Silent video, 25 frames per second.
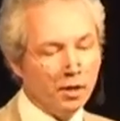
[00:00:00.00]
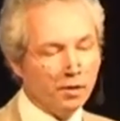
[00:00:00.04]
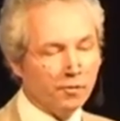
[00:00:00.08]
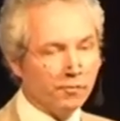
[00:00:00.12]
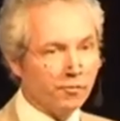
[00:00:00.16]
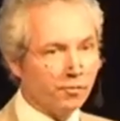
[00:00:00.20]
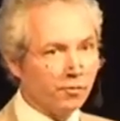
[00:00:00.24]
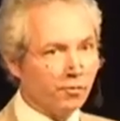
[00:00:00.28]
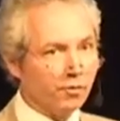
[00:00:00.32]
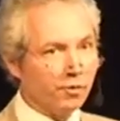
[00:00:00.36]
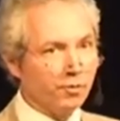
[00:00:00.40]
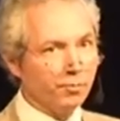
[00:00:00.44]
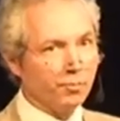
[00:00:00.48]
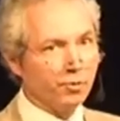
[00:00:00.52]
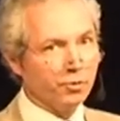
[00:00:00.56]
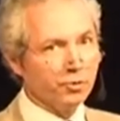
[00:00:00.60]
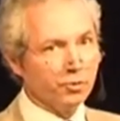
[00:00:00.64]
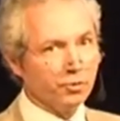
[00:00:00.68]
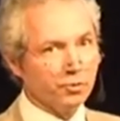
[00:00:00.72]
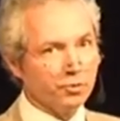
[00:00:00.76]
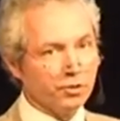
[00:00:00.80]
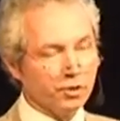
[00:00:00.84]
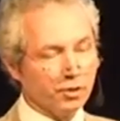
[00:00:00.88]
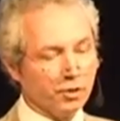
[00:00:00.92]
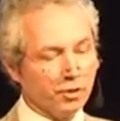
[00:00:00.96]
for
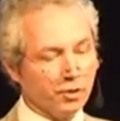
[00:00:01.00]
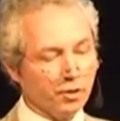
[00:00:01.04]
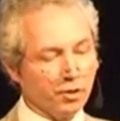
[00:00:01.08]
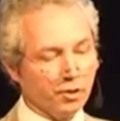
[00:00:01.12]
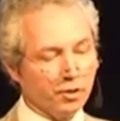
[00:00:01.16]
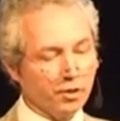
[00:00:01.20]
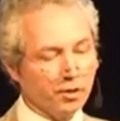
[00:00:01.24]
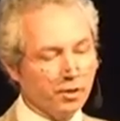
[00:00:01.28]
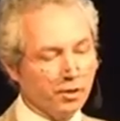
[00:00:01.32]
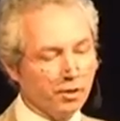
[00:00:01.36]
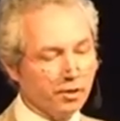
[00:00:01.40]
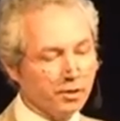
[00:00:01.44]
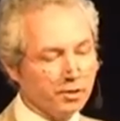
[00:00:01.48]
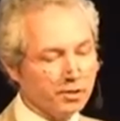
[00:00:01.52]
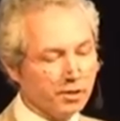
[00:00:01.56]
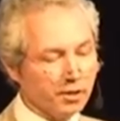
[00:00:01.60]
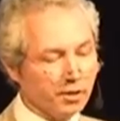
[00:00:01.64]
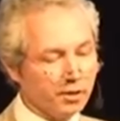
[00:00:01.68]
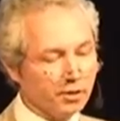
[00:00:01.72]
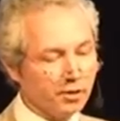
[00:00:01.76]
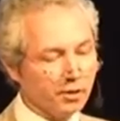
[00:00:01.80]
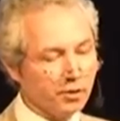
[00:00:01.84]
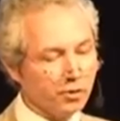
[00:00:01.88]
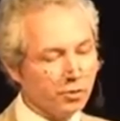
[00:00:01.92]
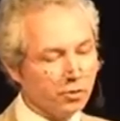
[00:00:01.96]
producing
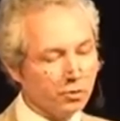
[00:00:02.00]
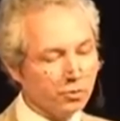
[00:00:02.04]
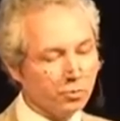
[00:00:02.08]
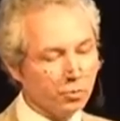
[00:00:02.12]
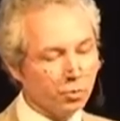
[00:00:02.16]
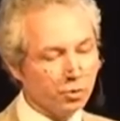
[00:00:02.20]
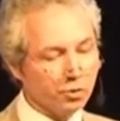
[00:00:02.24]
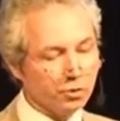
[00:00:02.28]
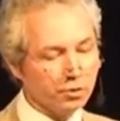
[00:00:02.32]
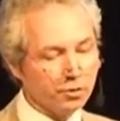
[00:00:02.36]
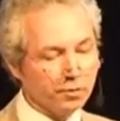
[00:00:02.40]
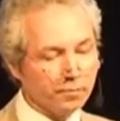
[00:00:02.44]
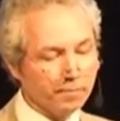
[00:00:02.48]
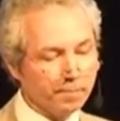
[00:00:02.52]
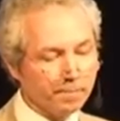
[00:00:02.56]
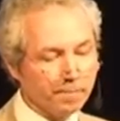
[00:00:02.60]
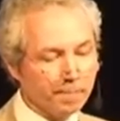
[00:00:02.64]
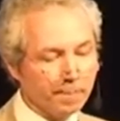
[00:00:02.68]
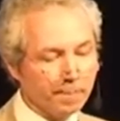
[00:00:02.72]
sanitary hot water.